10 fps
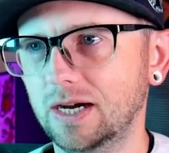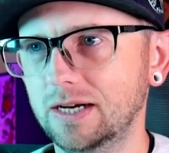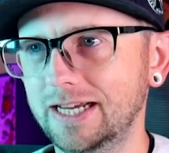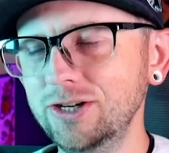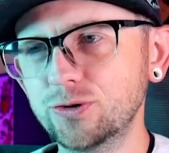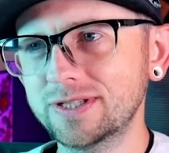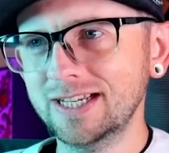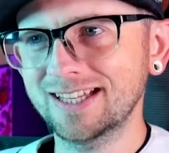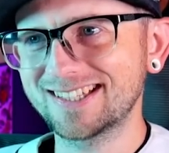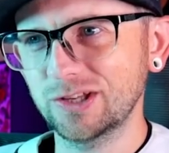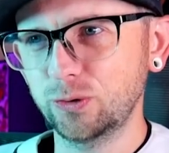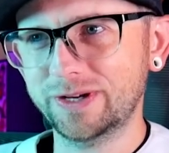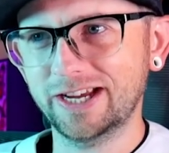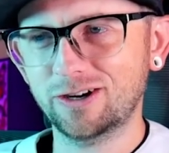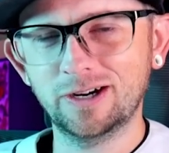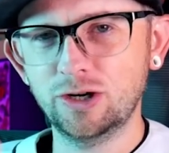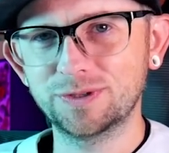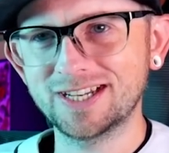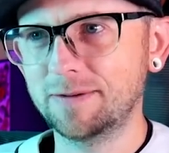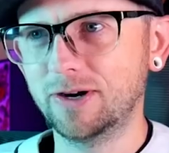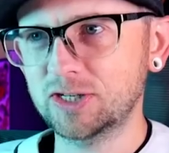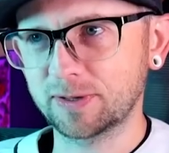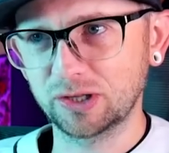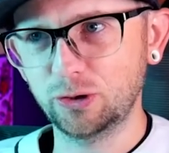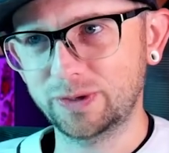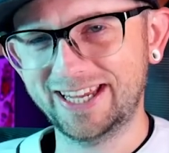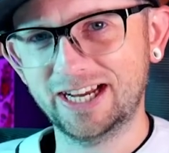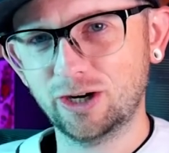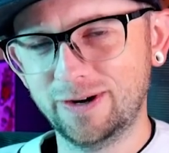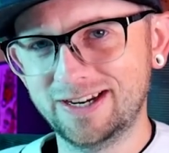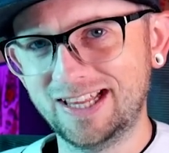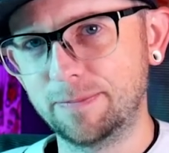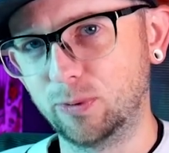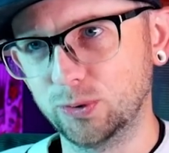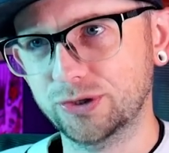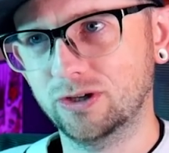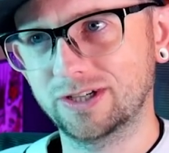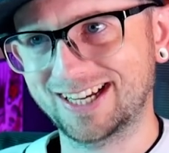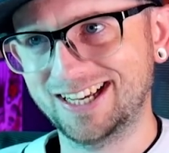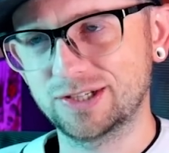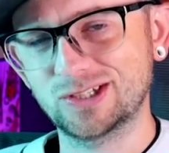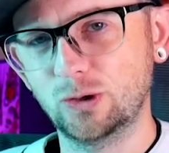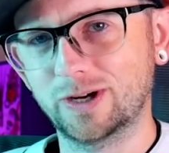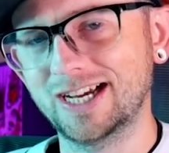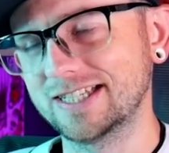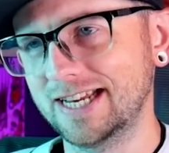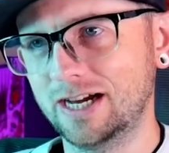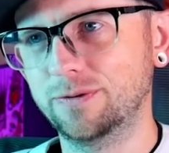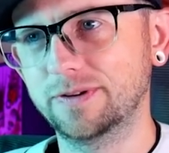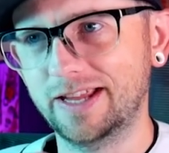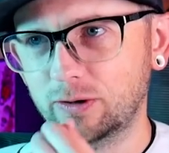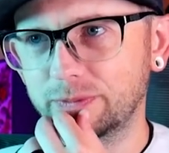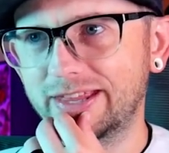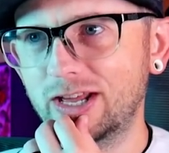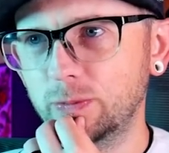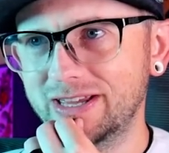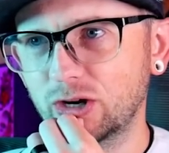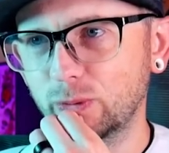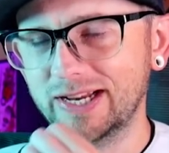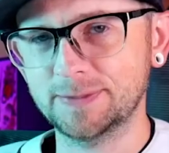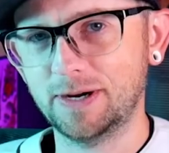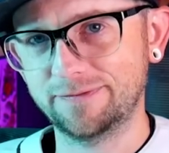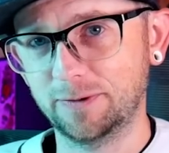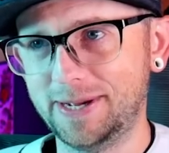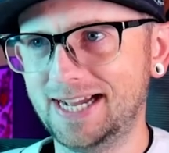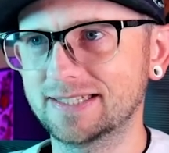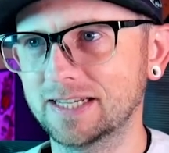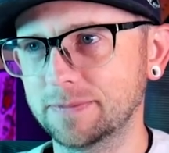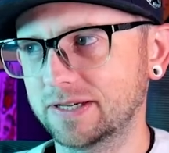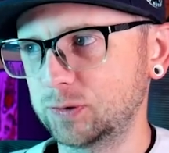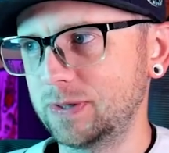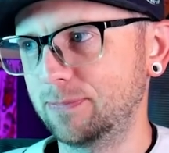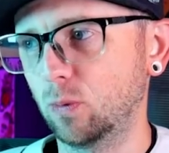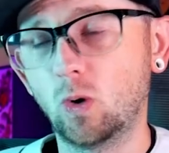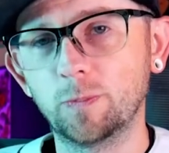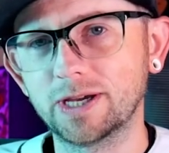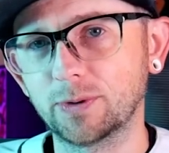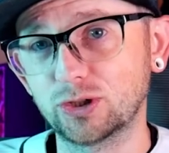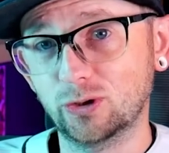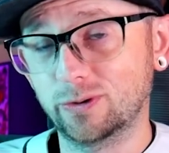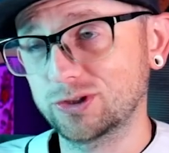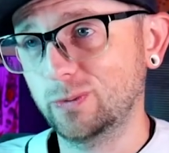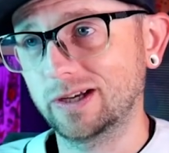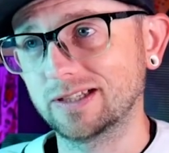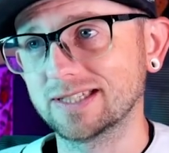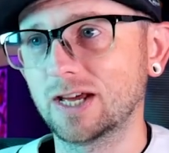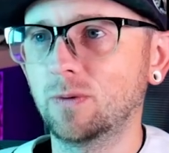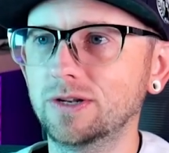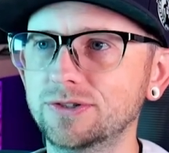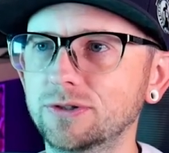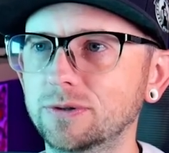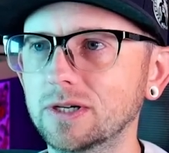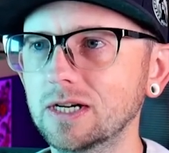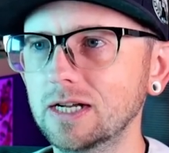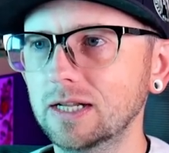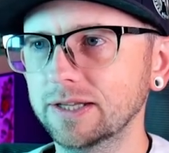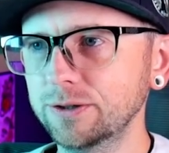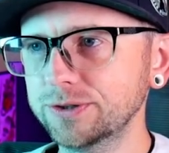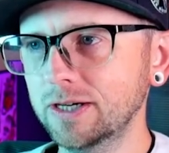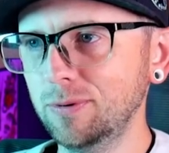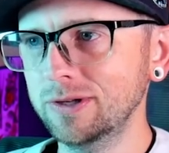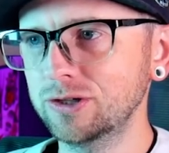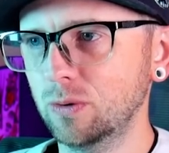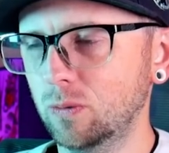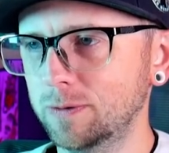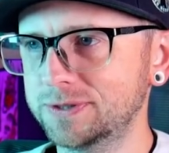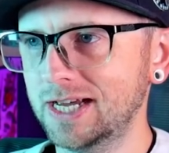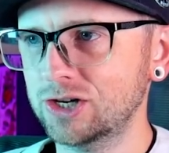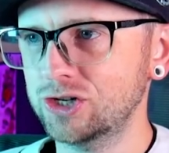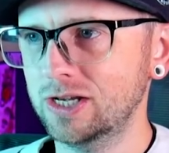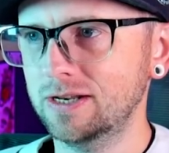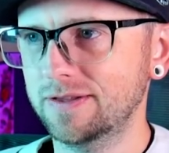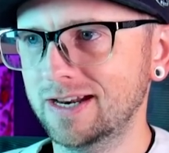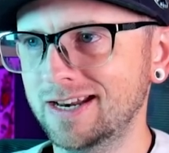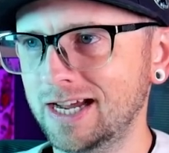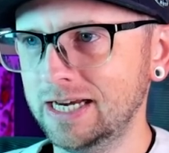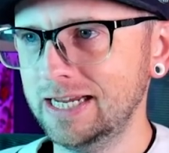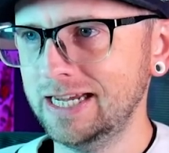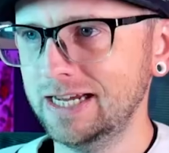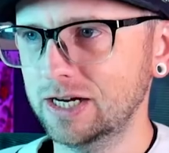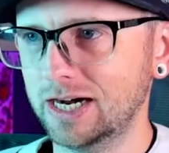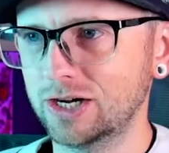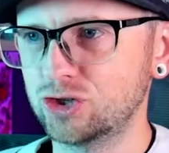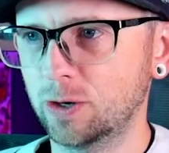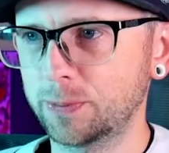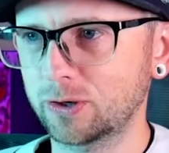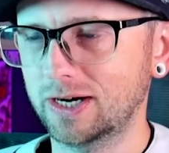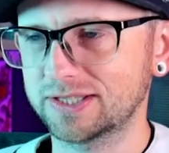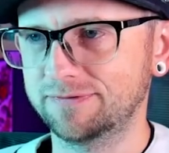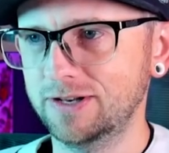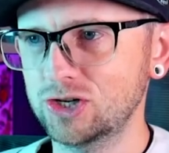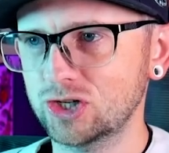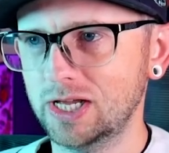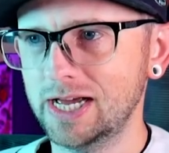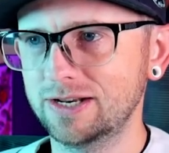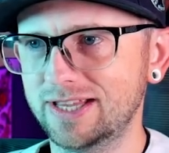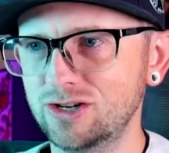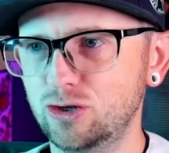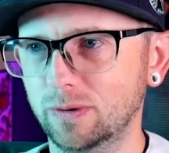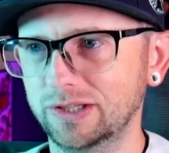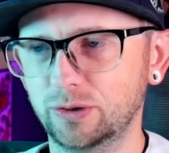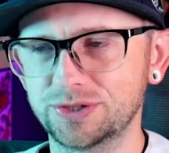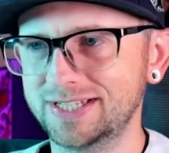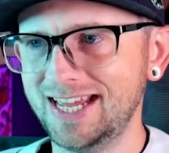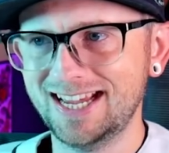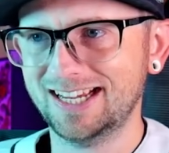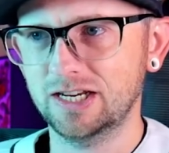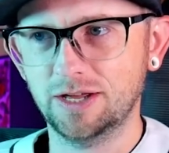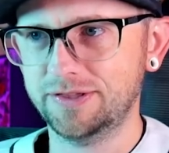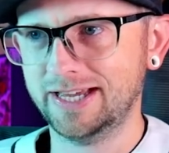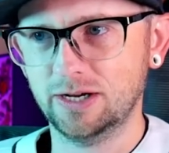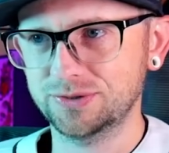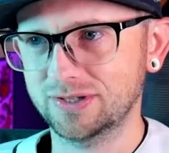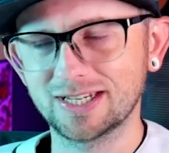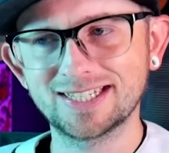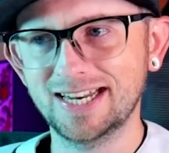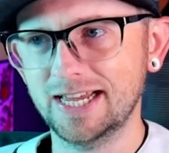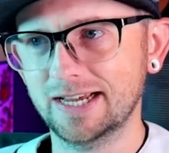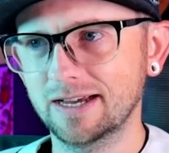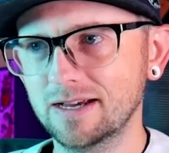Interesting, this little kicker. I know it's not much, but a little kicker into that bull turn to kind of slow guys down. That'll be a great spot for passing because people won't be able to turn as quickly as they want to. Little double into a whoop section, then a 90 jump across the finish line, then do a little snake. Nothing else than a snake.